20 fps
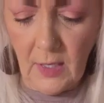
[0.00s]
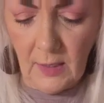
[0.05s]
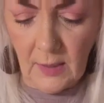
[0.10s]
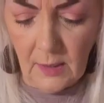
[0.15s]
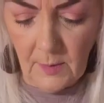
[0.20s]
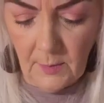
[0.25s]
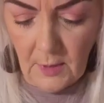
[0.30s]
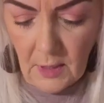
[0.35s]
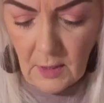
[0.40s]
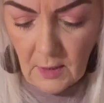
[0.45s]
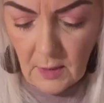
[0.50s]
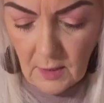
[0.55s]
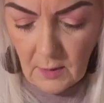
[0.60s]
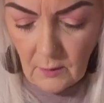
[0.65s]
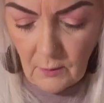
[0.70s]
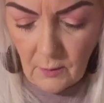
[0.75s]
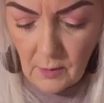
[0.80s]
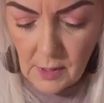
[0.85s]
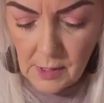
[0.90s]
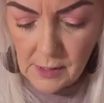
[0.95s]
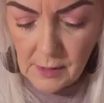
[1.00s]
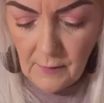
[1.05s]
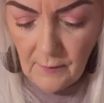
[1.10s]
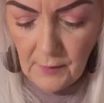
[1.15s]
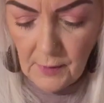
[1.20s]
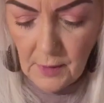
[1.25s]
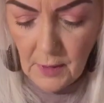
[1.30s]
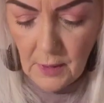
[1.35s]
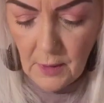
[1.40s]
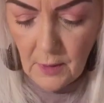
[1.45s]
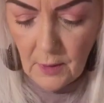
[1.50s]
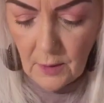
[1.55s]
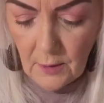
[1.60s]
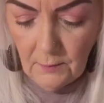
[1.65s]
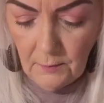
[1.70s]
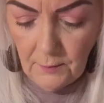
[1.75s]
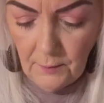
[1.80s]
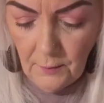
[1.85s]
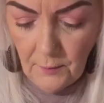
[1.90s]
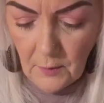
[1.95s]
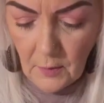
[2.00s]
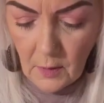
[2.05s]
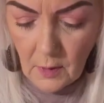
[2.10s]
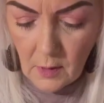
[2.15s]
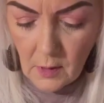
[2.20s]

Okay, let me cut right over here.